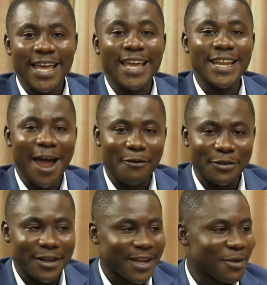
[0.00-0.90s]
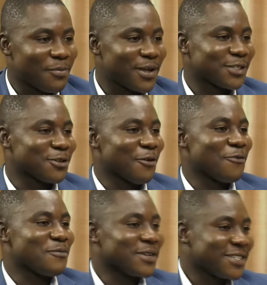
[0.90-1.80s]
in Africa, the person
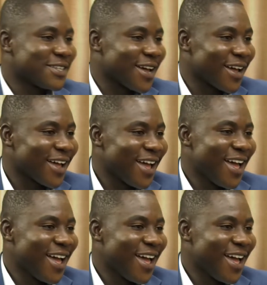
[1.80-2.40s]
of Mr.